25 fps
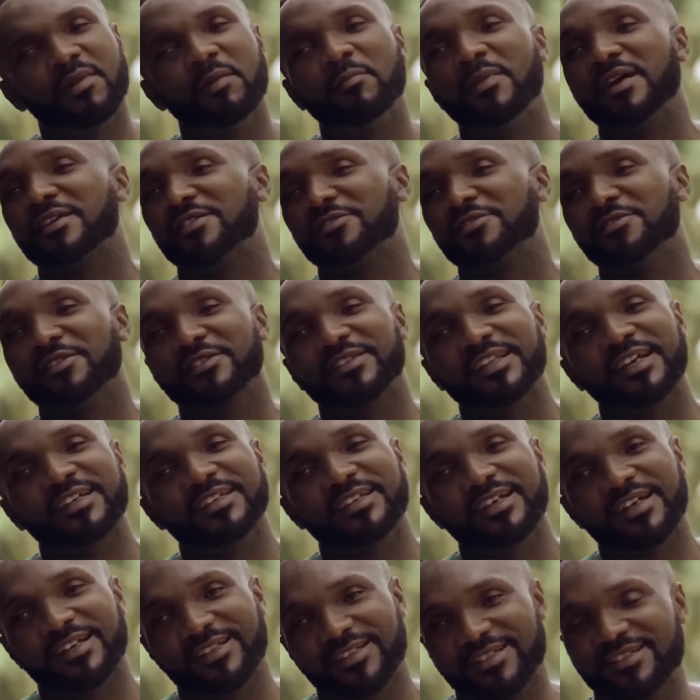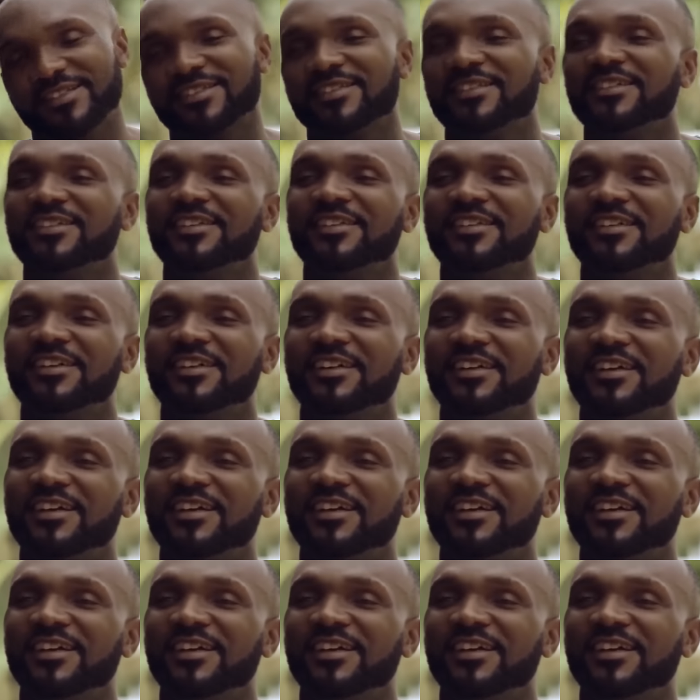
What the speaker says: Mama, it's not like that.